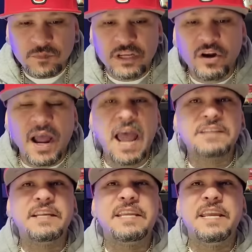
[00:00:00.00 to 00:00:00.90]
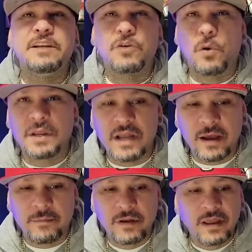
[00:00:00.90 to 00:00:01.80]
you know, as a kid growing
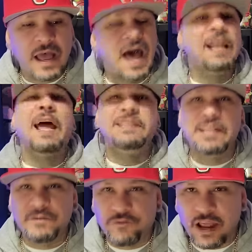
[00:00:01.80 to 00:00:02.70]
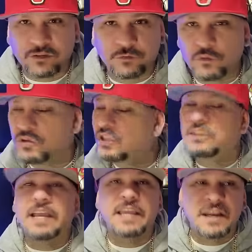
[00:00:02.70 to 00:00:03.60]
up, I like to eat fast food
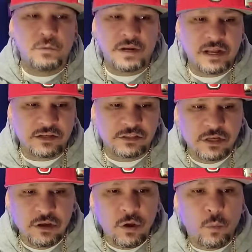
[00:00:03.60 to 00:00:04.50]
just like anyone else.